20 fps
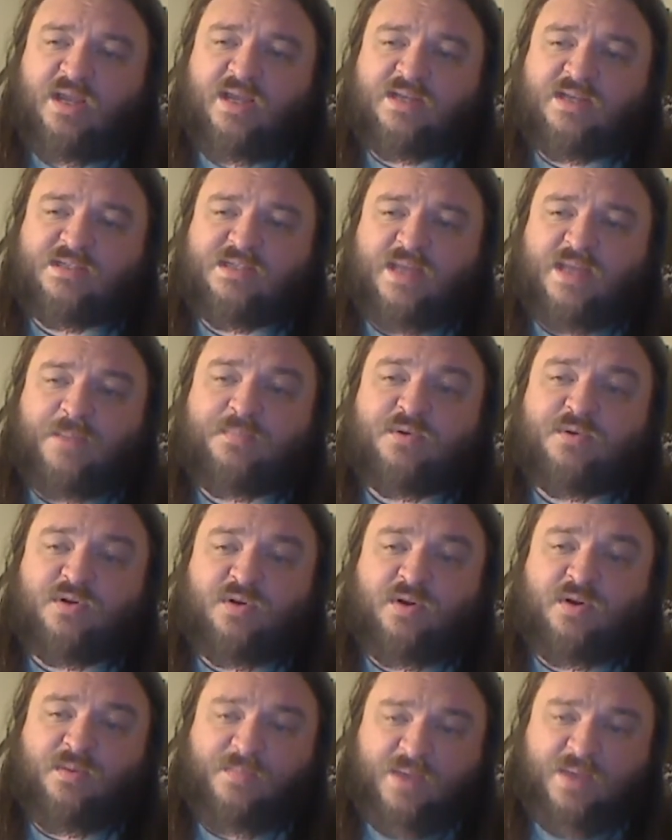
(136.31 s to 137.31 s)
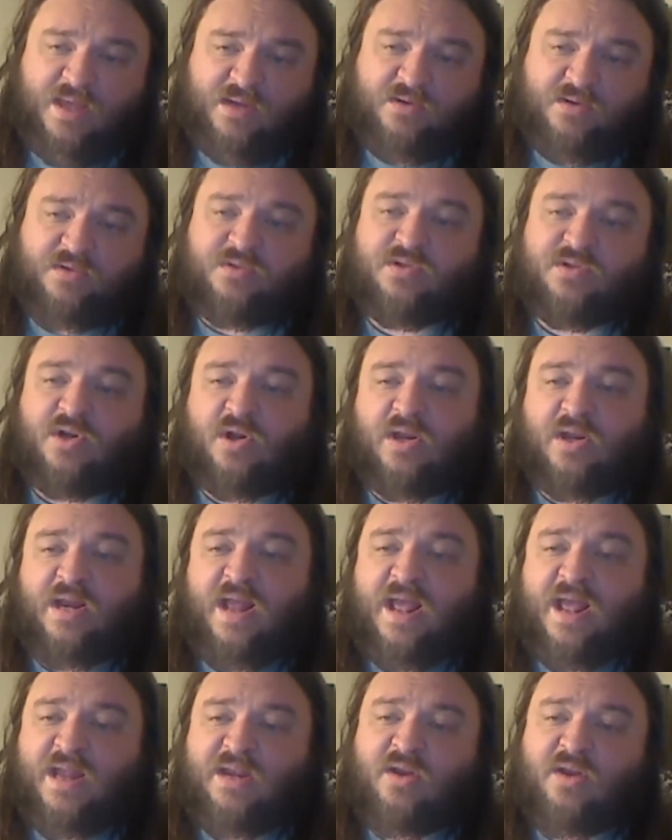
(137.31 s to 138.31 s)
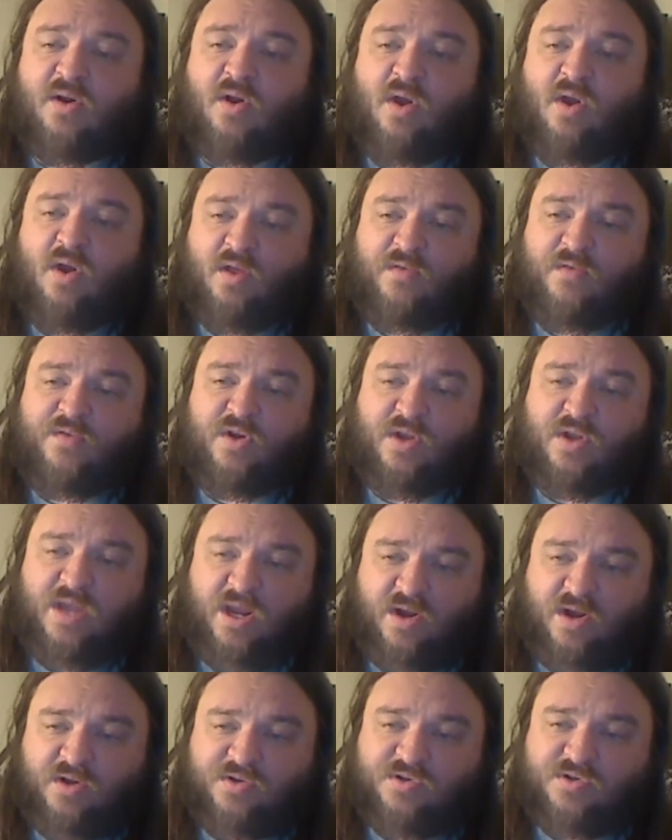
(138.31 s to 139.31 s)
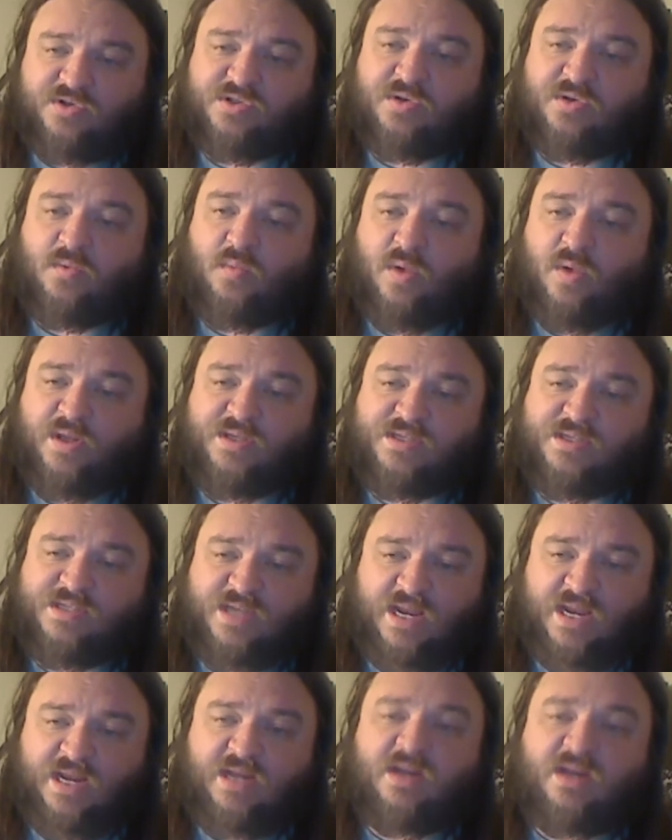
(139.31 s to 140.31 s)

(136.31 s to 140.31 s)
except during battle, target any or all of your characters at one site